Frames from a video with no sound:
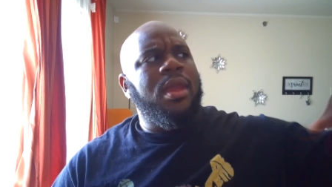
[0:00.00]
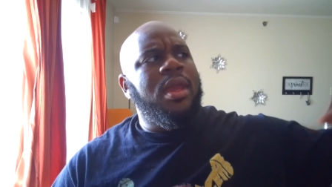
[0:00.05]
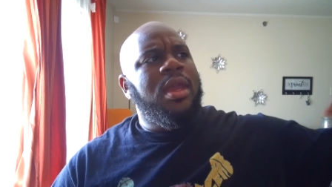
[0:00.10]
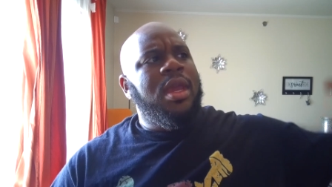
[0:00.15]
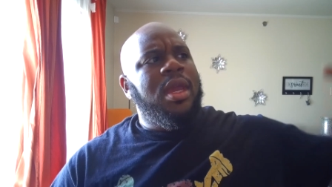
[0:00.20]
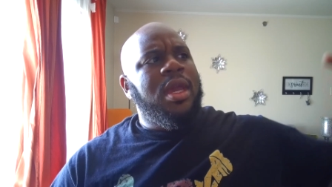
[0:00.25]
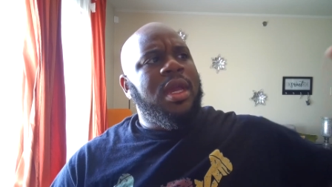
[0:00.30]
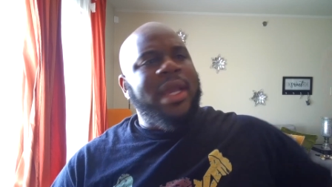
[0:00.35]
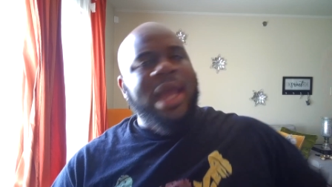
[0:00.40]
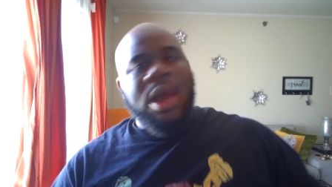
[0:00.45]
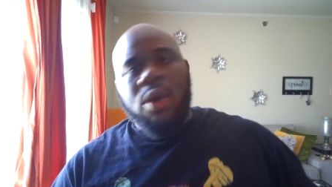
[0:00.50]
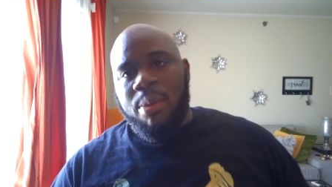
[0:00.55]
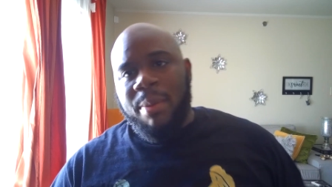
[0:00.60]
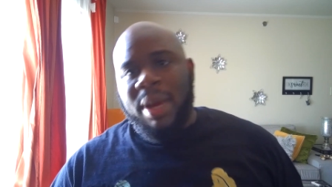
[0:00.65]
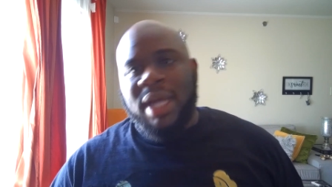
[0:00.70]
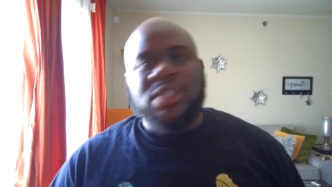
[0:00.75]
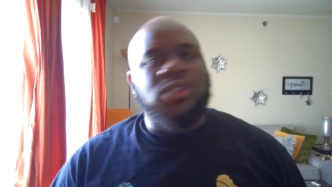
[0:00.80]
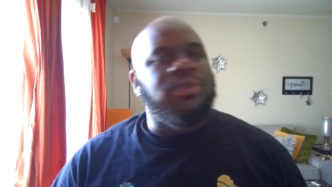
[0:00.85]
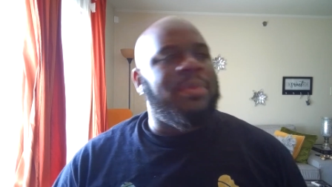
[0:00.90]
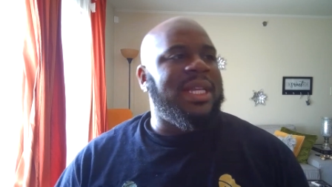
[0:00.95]

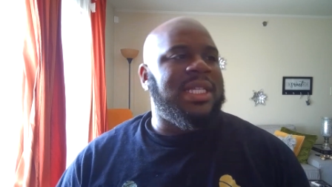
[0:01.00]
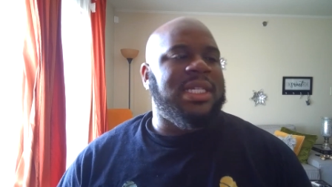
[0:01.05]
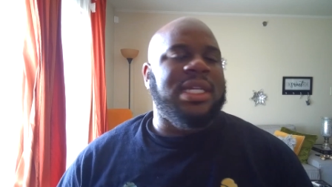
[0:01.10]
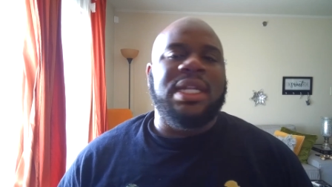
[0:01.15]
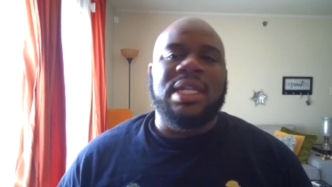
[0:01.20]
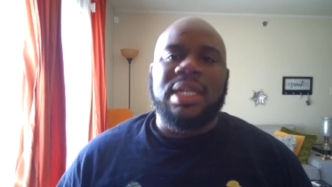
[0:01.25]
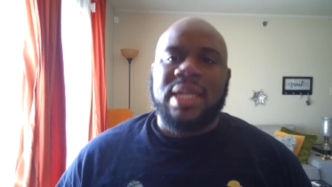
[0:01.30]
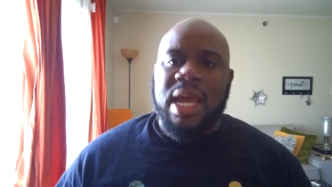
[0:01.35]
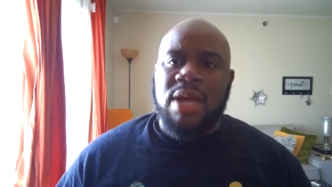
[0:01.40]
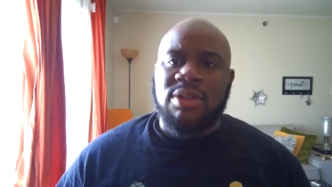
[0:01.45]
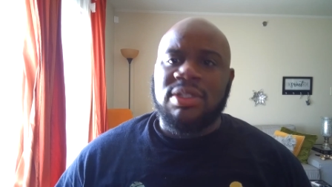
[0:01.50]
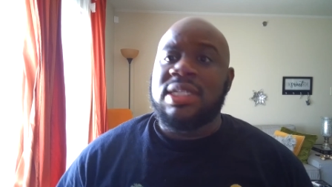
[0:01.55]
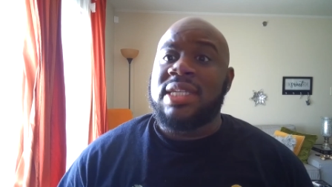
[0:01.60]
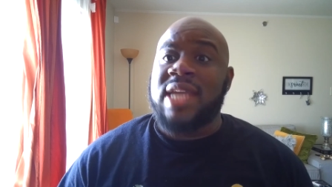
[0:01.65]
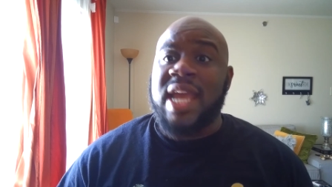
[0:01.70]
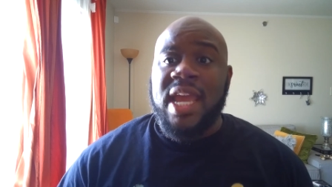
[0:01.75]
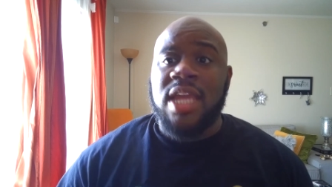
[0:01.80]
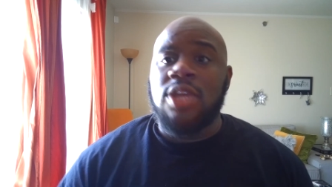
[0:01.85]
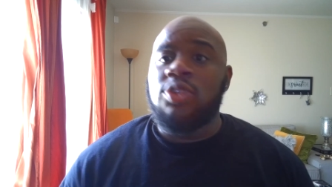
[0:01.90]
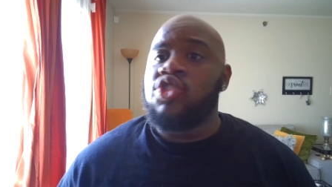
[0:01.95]
Kawamatsu basically announces,
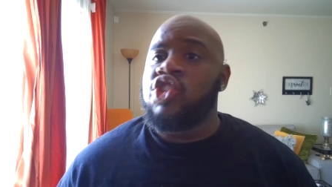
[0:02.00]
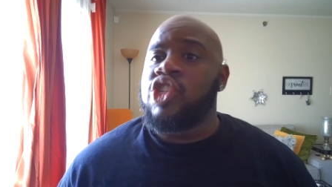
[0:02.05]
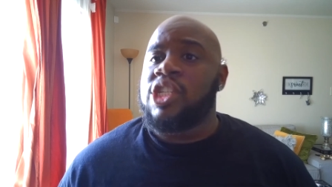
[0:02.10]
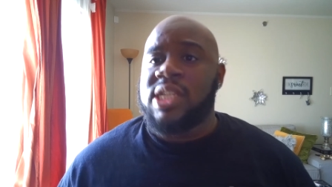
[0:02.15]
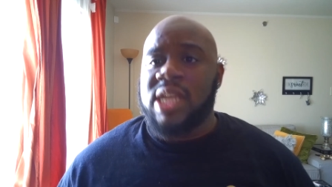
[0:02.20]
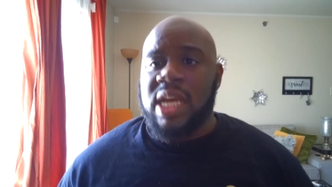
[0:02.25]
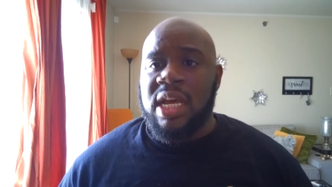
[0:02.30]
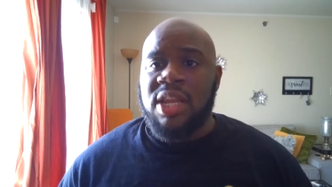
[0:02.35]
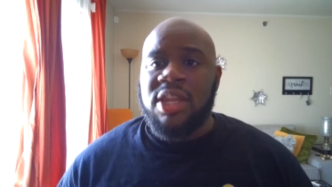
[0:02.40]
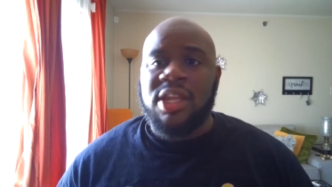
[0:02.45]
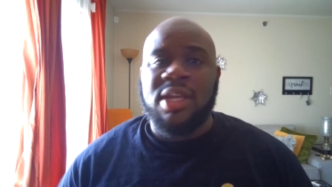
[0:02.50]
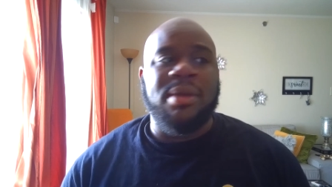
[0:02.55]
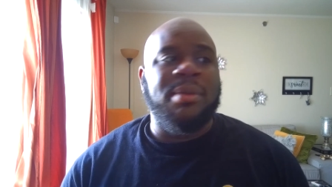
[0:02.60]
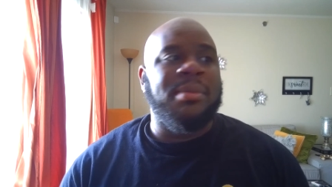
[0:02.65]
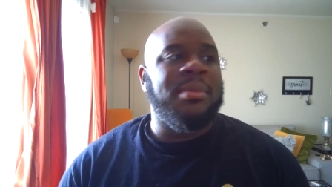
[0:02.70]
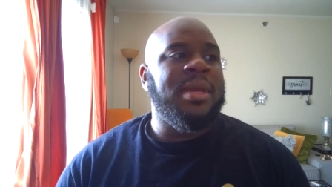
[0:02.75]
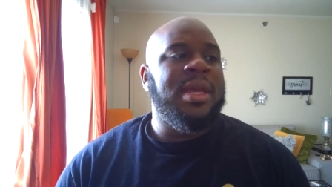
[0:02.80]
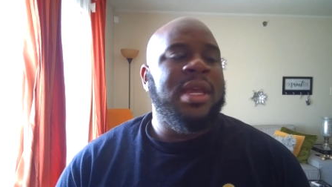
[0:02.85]
hey, you should tell them,